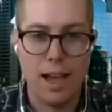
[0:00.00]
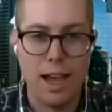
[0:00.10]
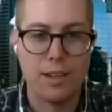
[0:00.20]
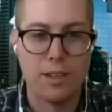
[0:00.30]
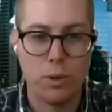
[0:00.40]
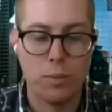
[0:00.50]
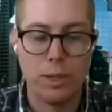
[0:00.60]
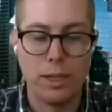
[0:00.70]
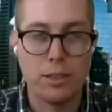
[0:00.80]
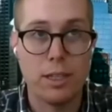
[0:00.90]
to what Peter
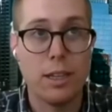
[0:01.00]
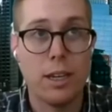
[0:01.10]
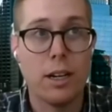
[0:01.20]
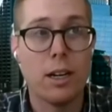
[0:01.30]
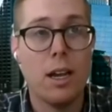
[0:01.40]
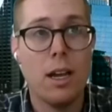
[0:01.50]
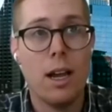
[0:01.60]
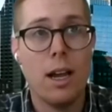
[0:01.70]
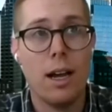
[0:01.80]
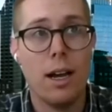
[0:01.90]
said there.
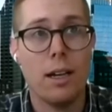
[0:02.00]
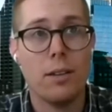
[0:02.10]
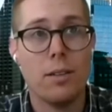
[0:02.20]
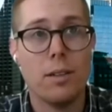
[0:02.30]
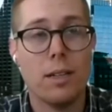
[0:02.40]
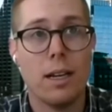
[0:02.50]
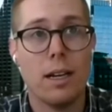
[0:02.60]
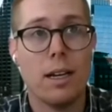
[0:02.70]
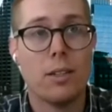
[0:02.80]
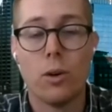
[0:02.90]
I
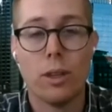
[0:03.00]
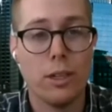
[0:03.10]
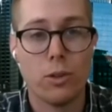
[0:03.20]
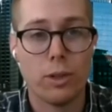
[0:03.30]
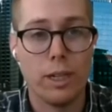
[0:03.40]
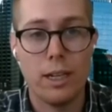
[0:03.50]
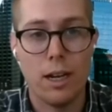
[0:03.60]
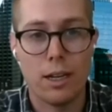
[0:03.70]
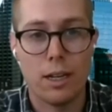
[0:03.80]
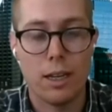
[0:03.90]
totally agree
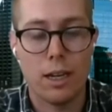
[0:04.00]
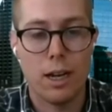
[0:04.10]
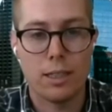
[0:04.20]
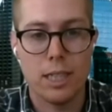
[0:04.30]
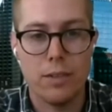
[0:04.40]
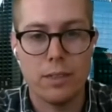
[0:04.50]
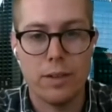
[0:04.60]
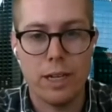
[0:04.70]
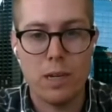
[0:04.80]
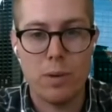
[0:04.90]
on the cost savings
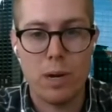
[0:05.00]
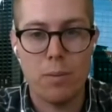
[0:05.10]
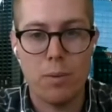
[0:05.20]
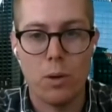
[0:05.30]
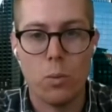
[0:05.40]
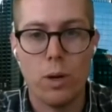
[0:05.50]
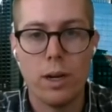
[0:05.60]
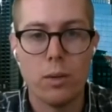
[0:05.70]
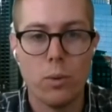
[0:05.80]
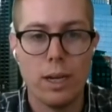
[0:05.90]
value prop. One of
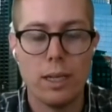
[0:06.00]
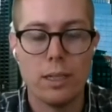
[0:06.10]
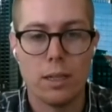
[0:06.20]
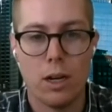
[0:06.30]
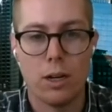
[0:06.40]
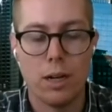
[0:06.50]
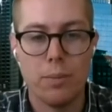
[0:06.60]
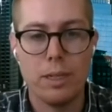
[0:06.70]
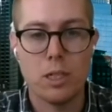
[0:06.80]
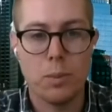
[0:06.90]
the ways that our
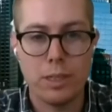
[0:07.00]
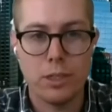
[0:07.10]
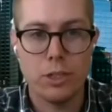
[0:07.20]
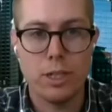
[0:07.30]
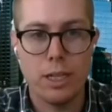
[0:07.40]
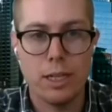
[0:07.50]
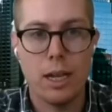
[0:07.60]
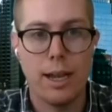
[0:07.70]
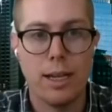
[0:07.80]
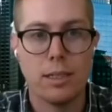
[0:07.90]
companies are positioning
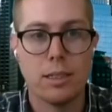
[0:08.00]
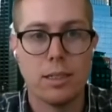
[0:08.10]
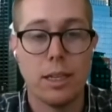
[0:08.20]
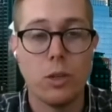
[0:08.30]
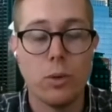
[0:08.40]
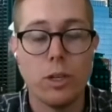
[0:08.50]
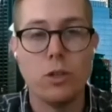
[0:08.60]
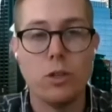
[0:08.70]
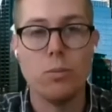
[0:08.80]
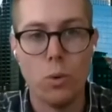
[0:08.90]
is that you can do
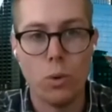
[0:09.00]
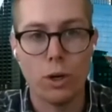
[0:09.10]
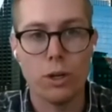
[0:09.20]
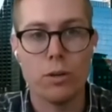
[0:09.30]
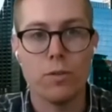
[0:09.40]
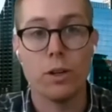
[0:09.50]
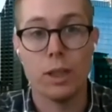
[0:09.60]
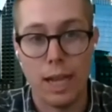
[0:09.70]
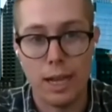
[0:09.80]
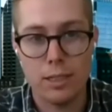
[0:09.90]
more for
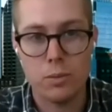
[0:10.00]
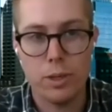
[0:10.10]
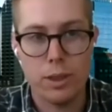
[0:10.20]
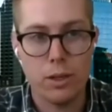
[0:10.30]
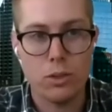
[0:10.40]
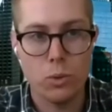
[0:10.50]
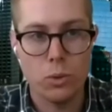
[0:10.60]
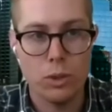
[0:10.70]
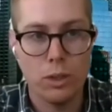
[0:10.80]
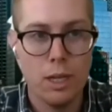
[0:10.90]
less with their
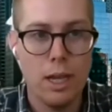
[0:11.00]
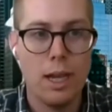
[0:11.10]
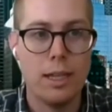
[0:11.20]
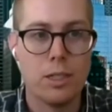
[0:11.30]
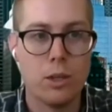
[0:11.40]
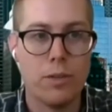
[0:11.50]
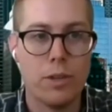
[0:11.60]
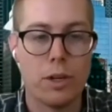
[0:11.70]
tool. And so if they're a